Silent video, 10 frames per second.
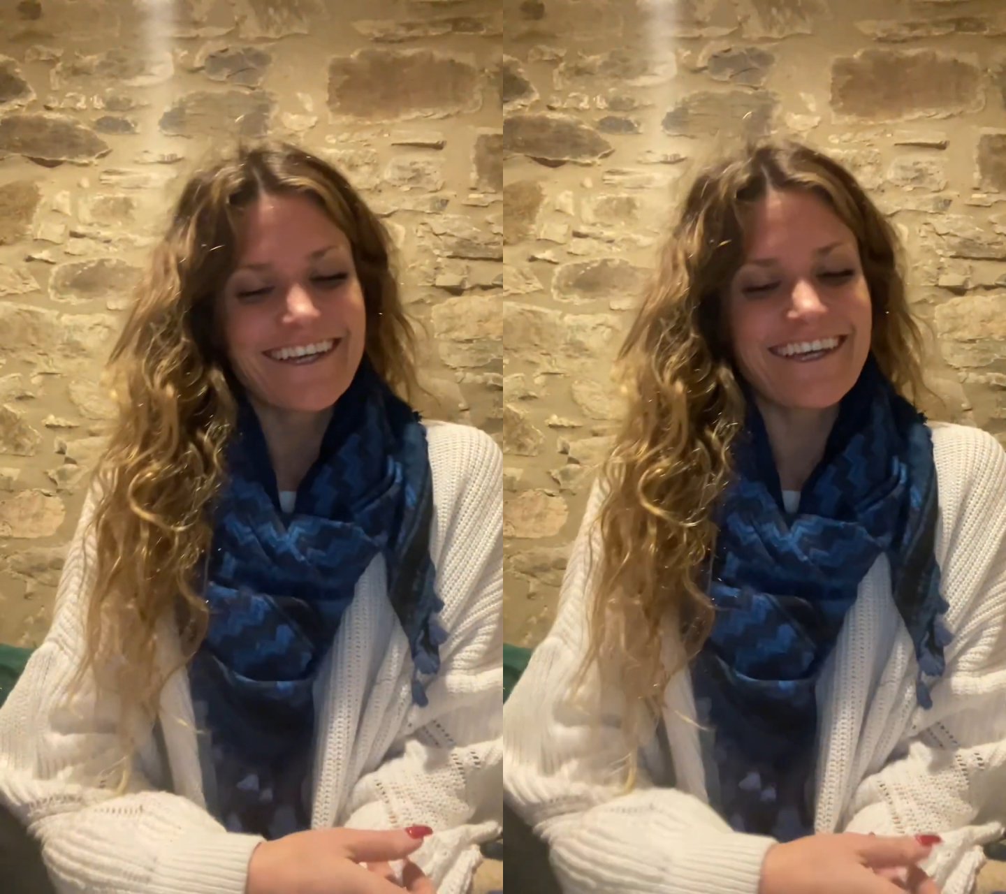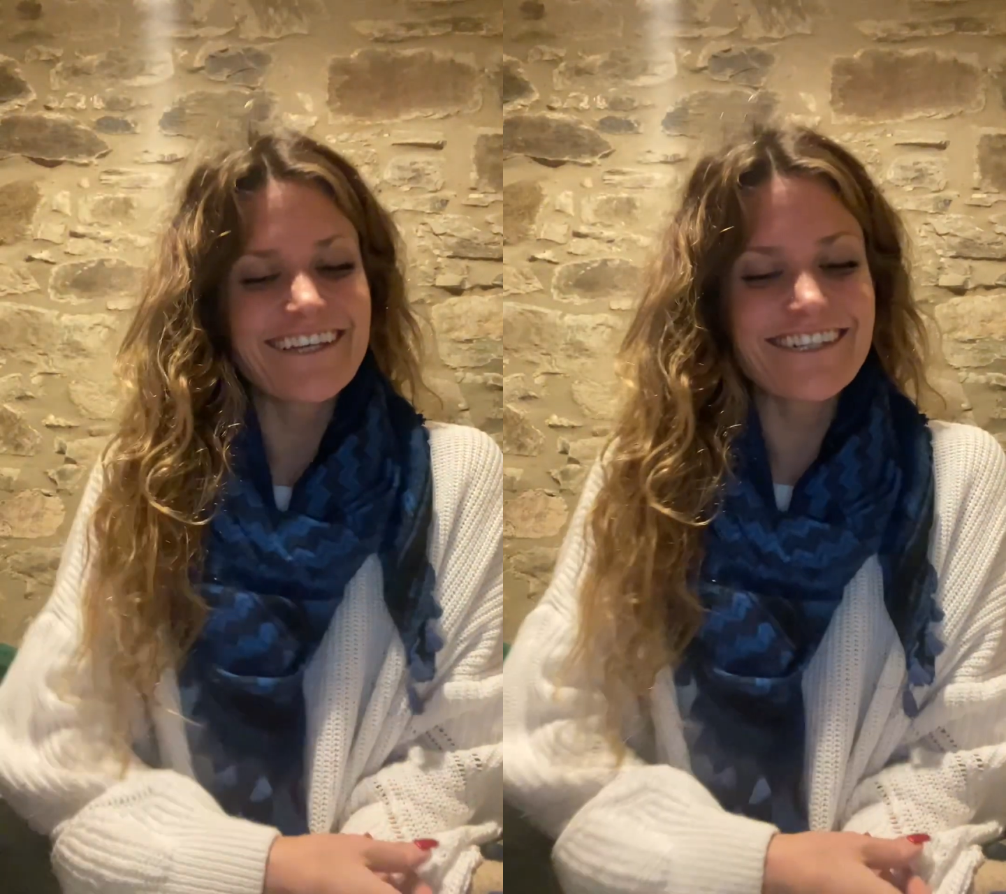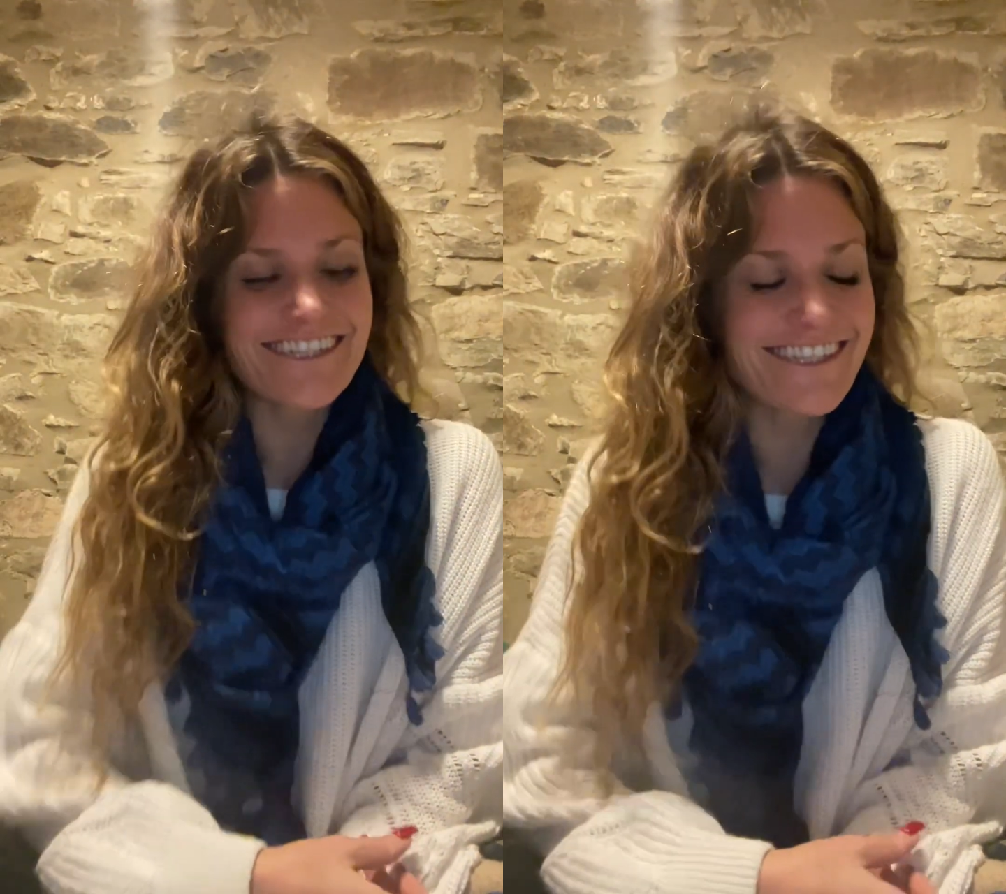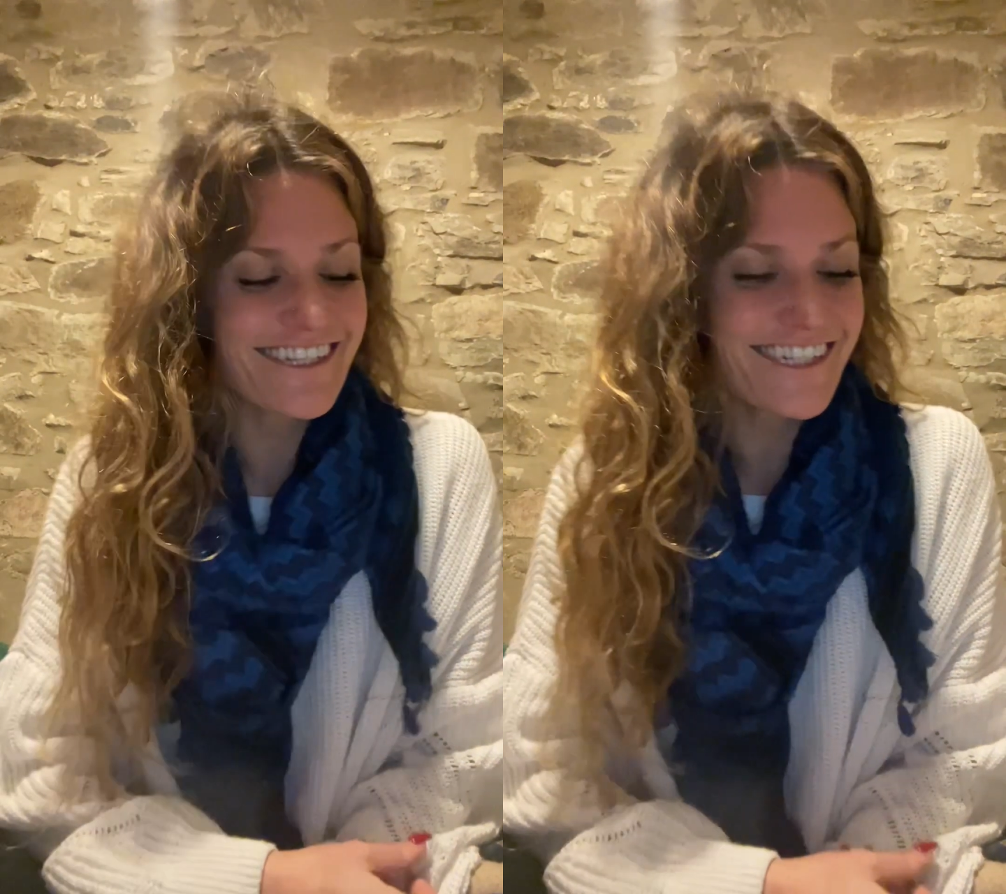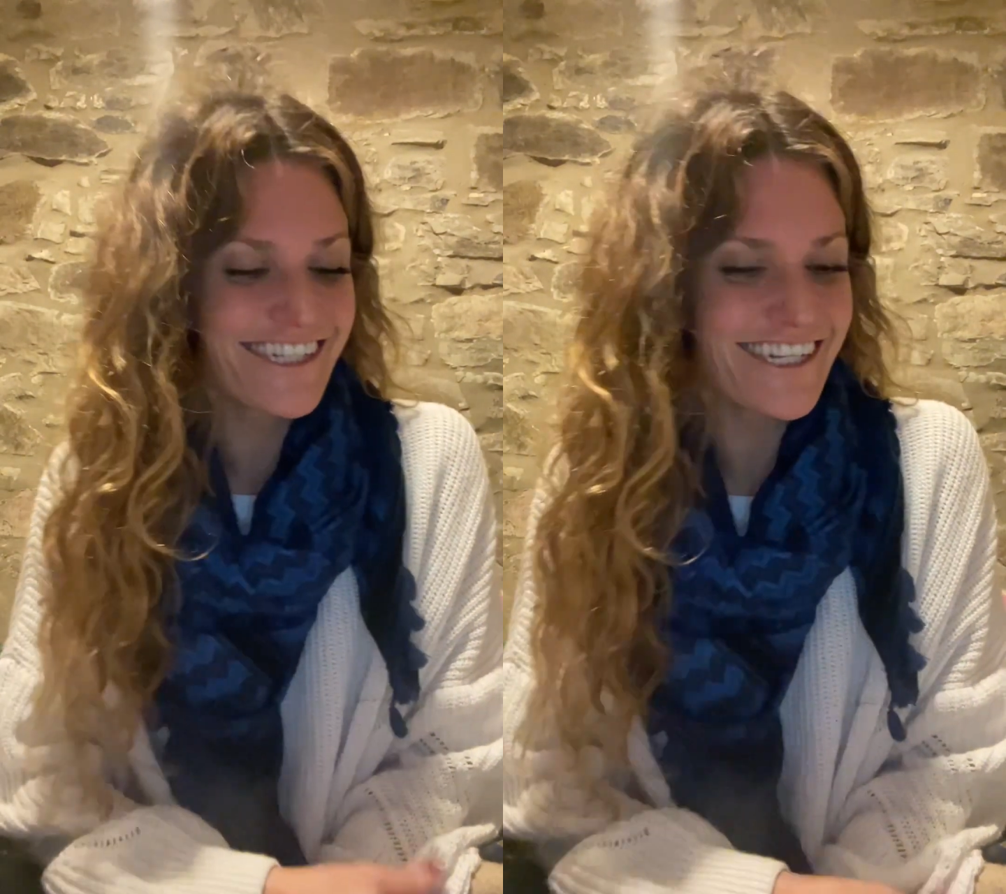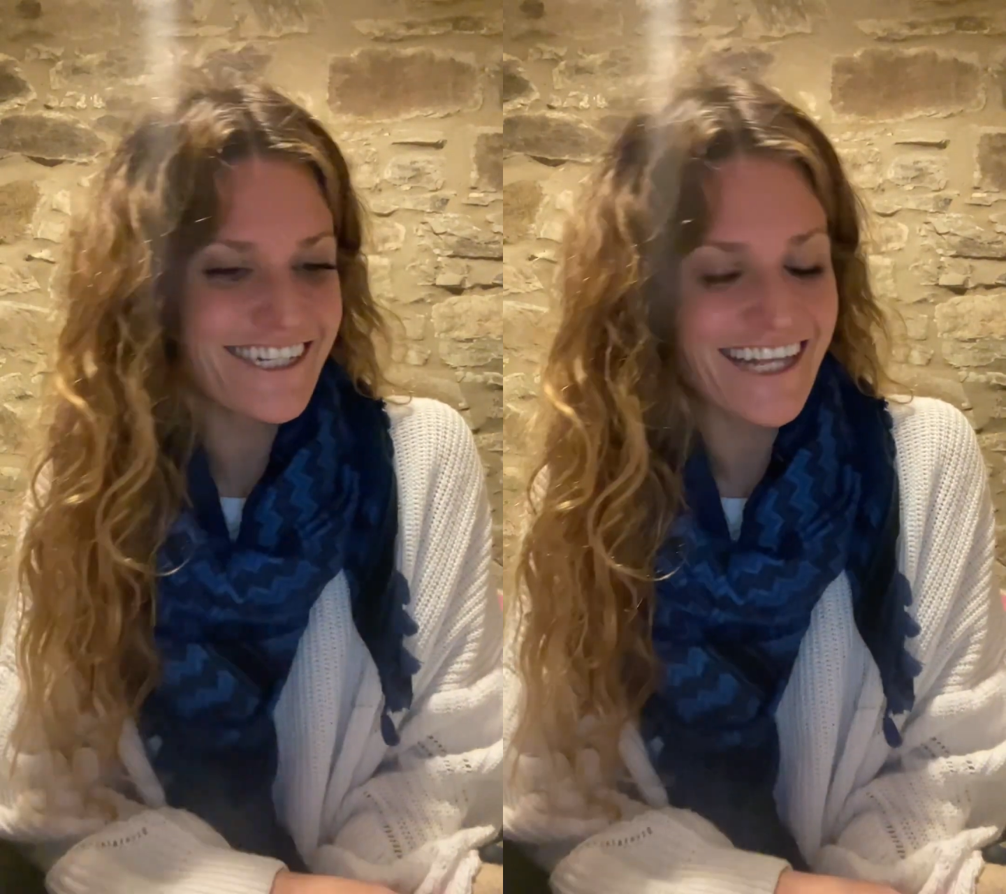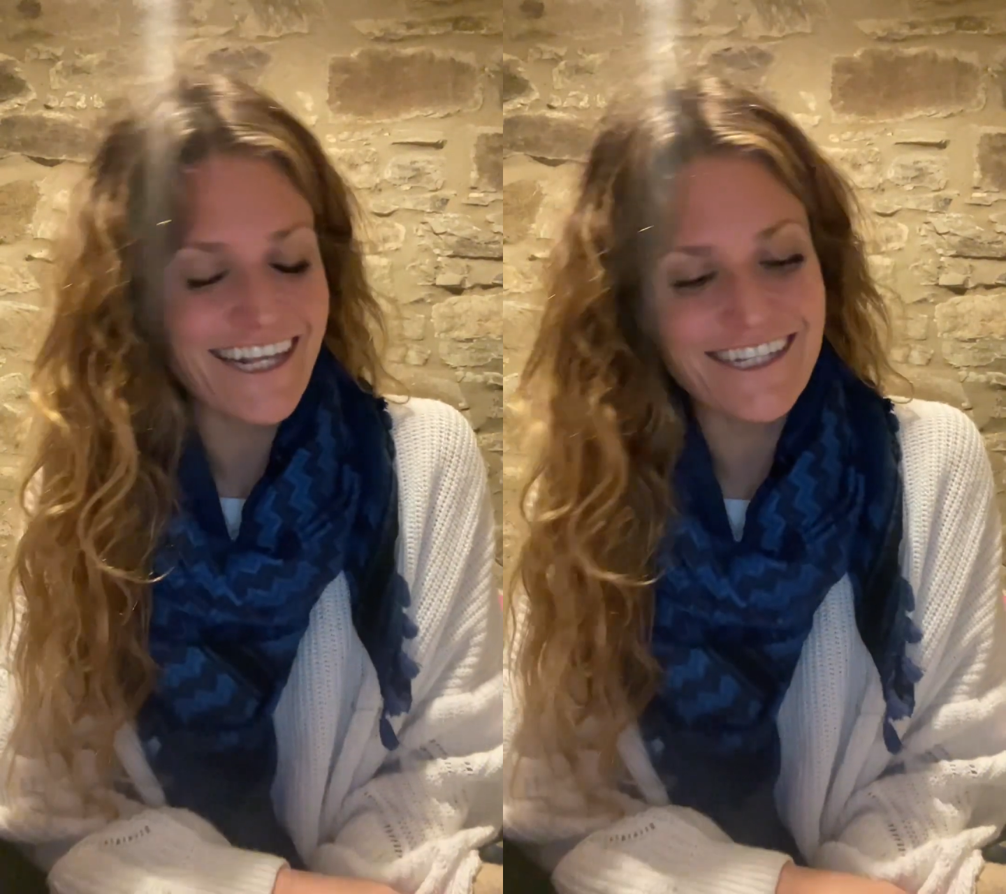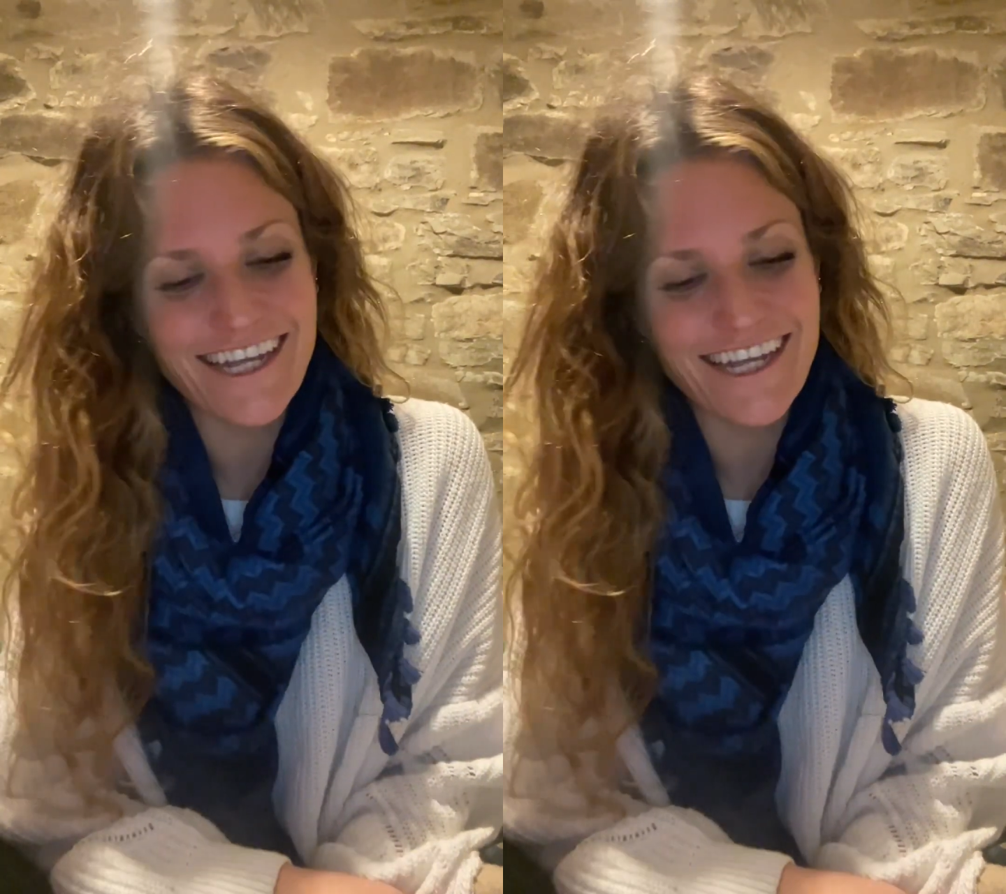is the success